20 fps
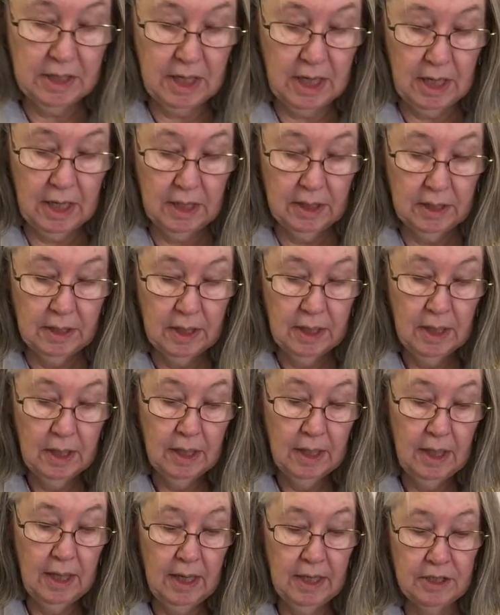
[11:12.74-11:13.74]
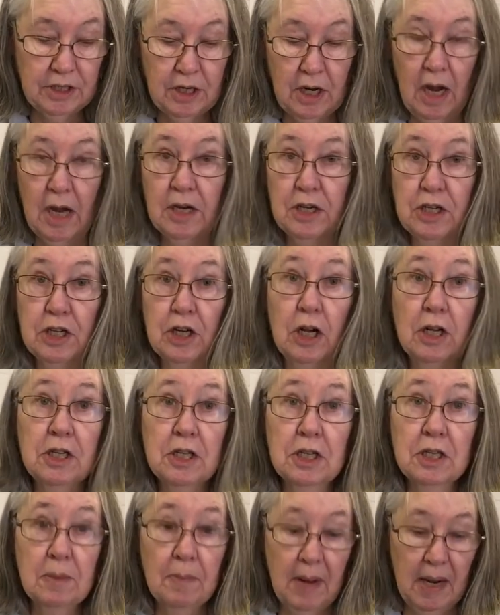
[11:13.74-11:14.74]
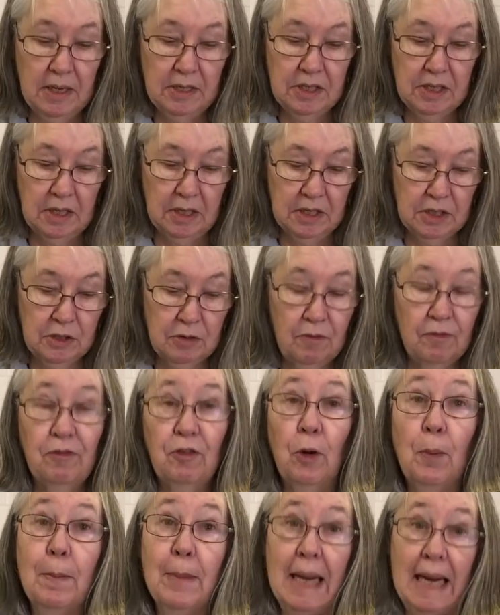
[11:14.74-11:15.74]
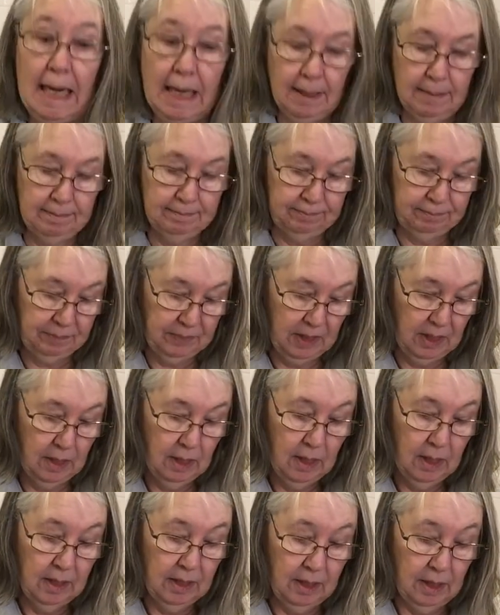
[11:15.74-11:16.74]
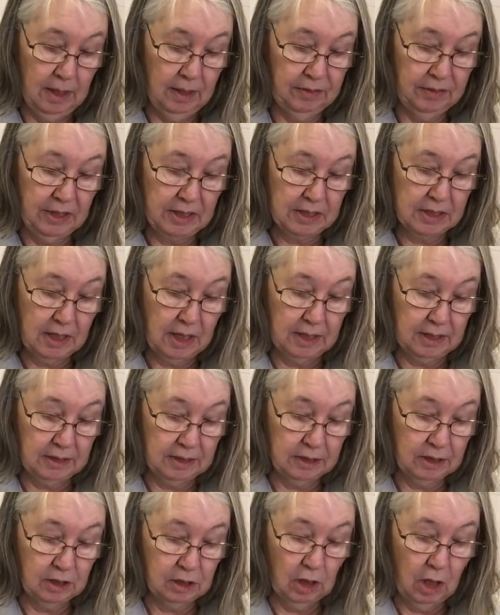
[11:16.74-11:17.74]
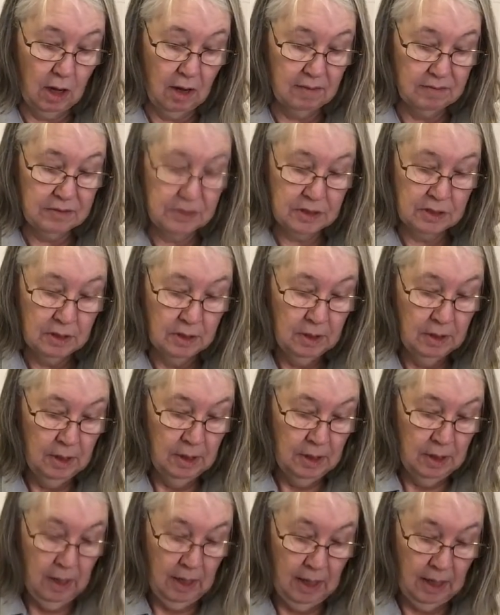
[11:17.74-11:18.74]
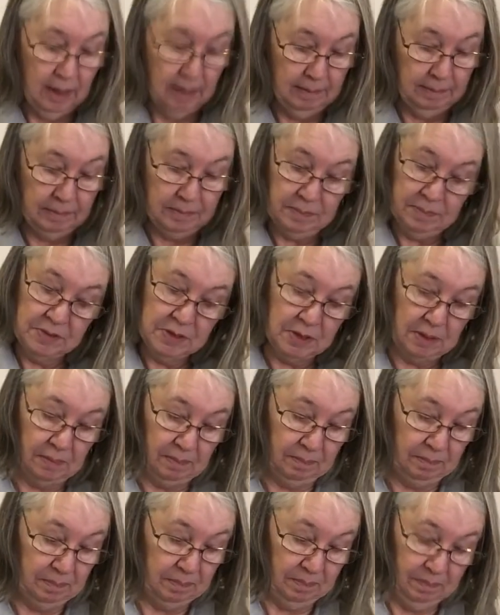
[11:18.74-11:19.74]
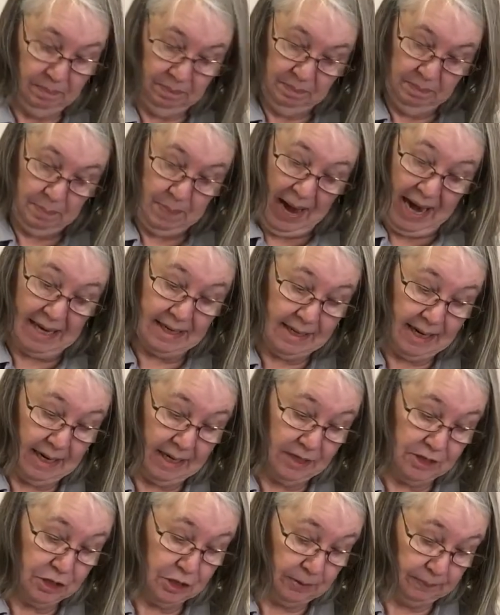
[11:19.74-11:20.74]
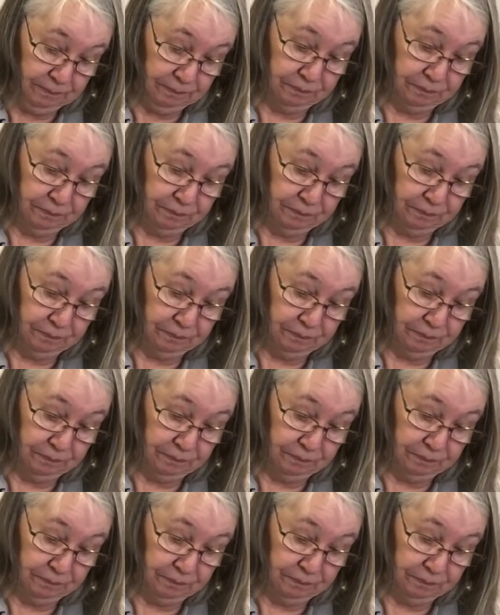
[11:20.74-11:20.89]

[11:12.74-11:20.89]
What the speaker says: kit. It's got just the basics for me. Things like gloves, some Band-Aids,